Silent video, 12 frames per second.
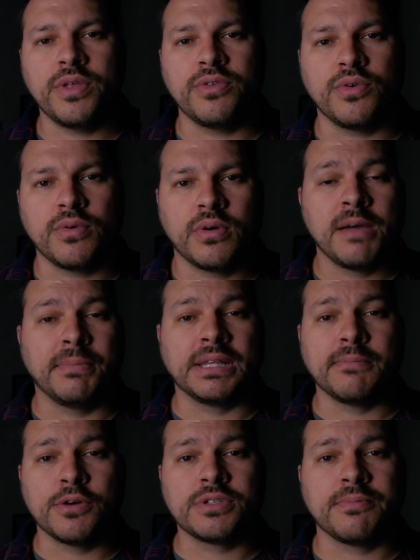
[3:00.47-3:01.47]
with you. But
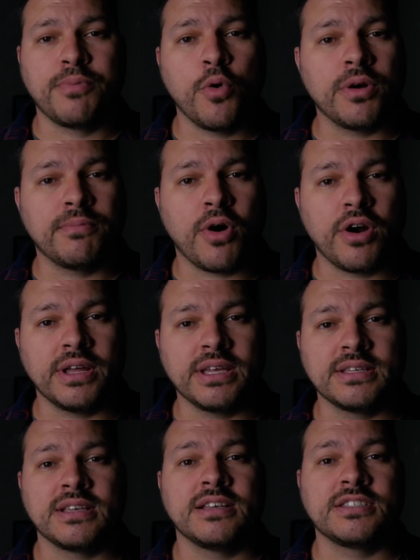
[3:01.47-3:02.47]
the most important part
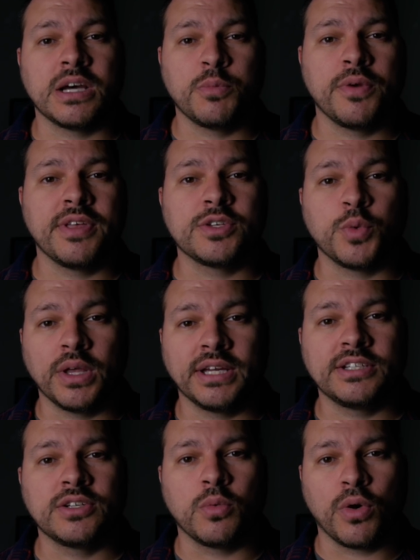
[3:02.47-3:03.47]
is someone that's
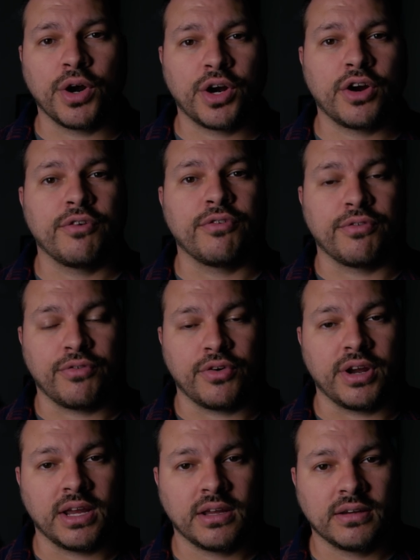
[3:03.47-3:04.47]
willing to work for
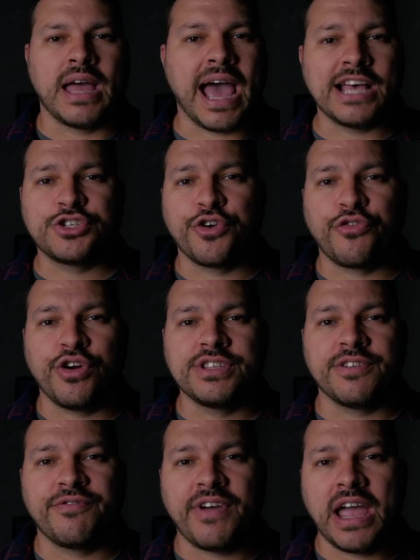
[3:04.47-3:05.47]
free. Ask your friends
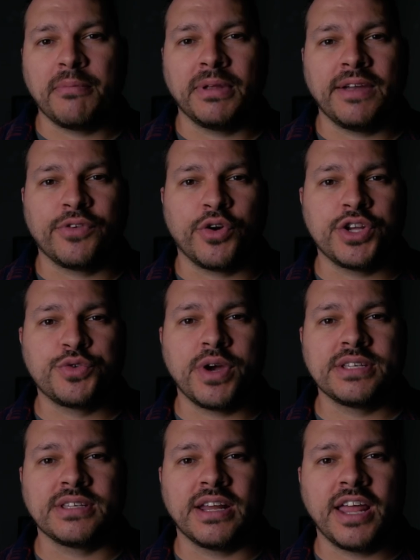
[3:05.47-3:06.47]
and family if they're
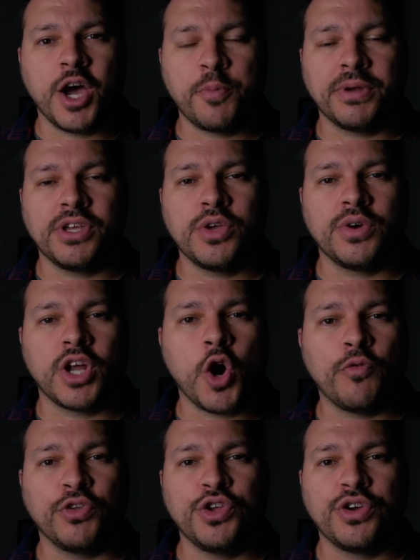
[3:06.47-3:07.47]
interested in helping you and
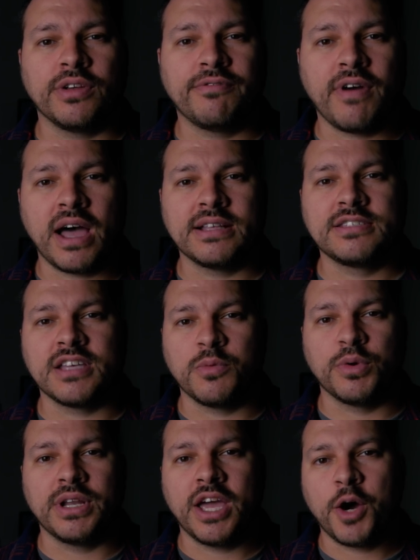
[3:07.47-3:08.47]
hopefully you can find
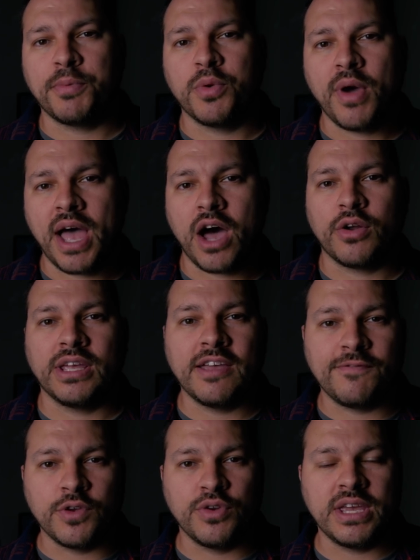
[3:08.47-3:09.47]
someone to help you out
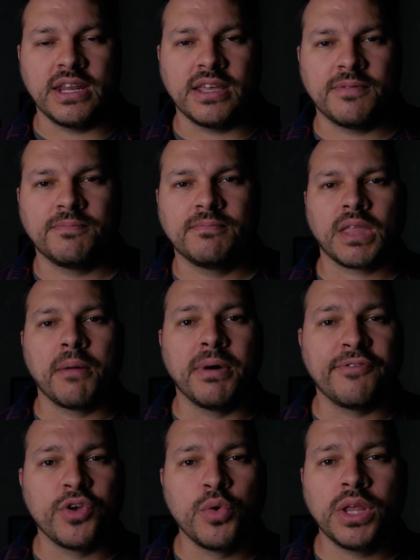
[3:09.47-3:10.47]
if you need it. But
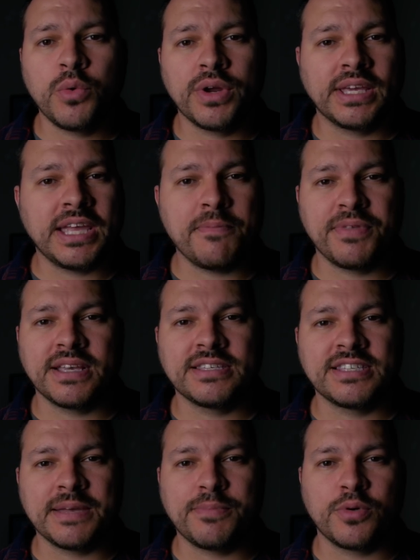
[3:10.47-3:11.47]
if you really wanna keep things
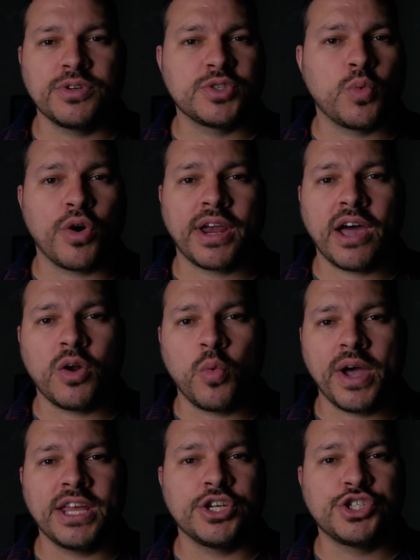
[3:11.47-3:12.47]
simple, just work out a
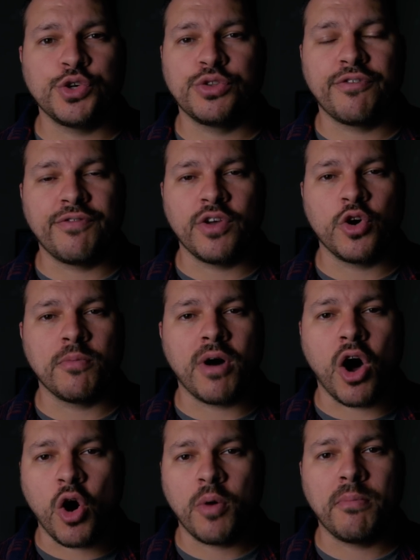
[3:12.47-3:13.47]
way to shoot the film
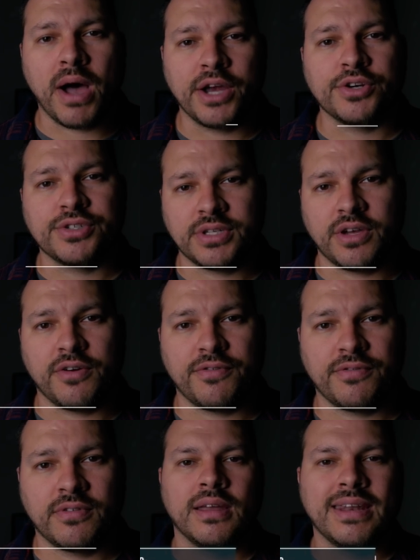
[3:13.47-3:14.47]
all by yourself.
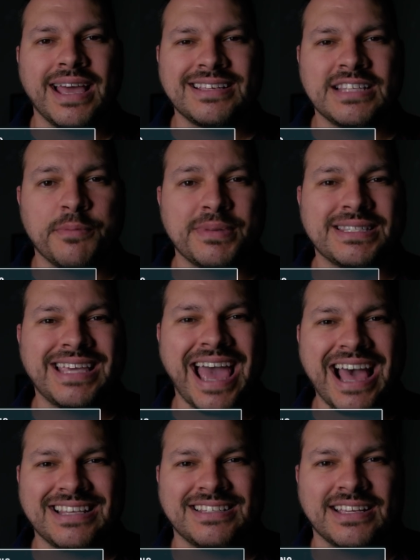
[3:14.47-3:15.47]
Next up is
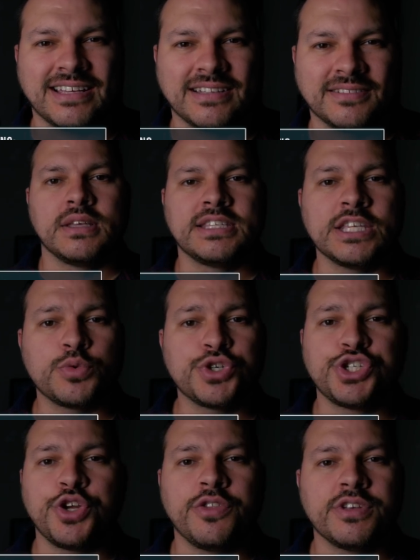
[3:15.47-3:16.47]
casting. Since we're
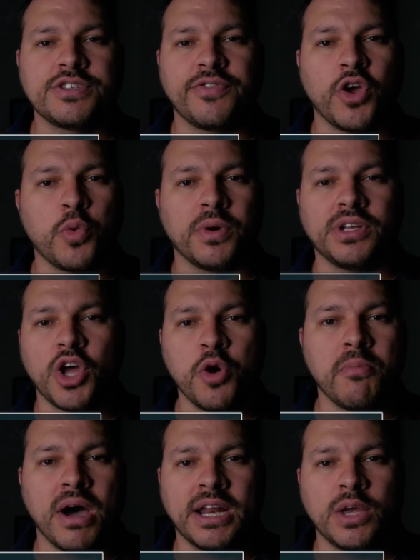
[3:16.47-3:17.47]
shooting this film with no
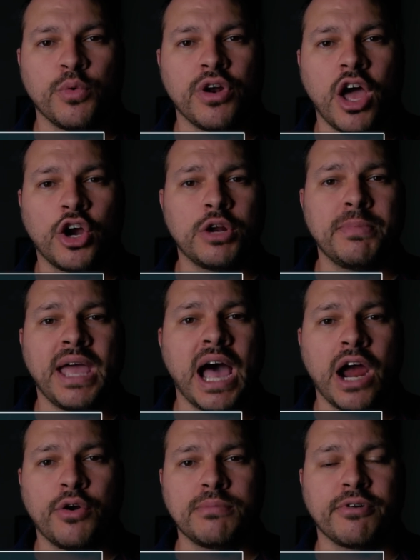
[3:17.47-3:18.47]
money, we're not gonna be
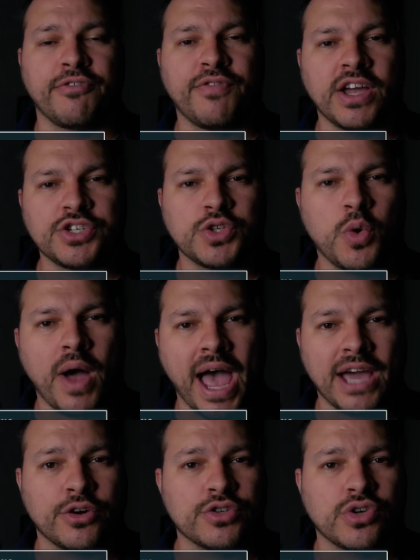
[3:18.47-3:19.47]
hiring professional
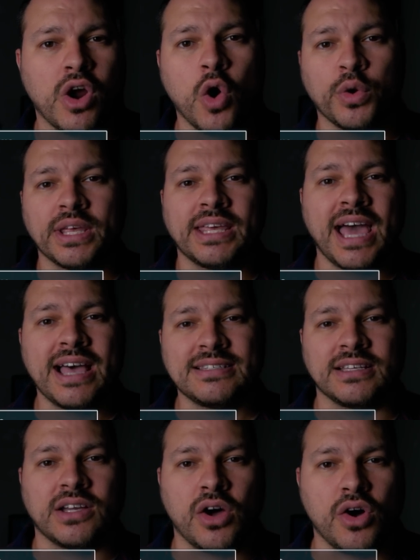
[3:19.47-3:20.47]
actors or holding
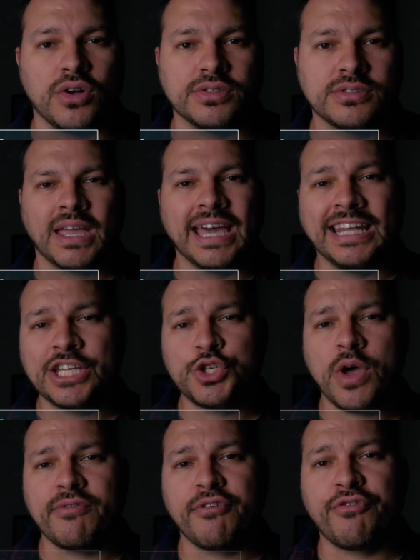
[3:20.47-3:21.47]
casting calls. Unless
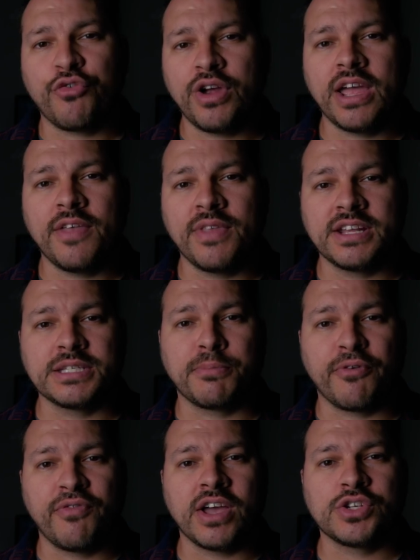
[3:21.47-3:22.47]
you have a friend that is a
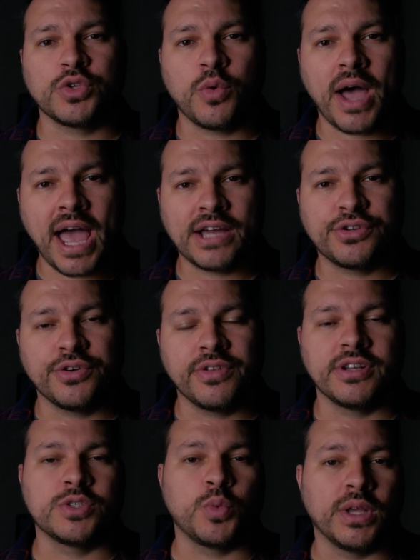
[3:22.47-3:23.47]
professional actor
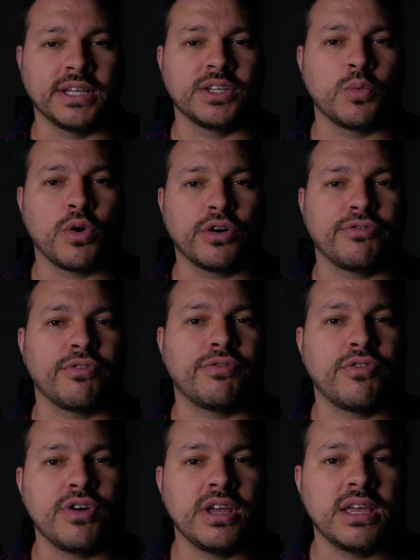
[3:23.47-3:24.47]
that is willing to work for
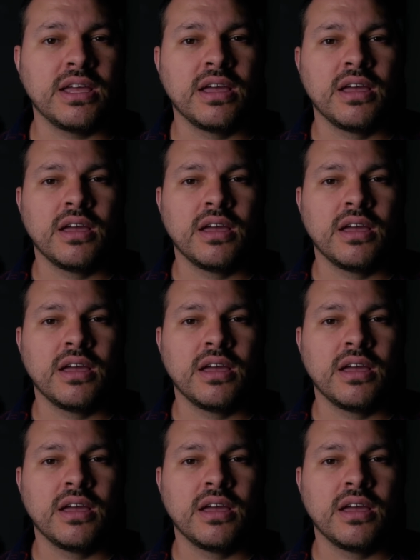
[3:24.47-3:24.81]
free,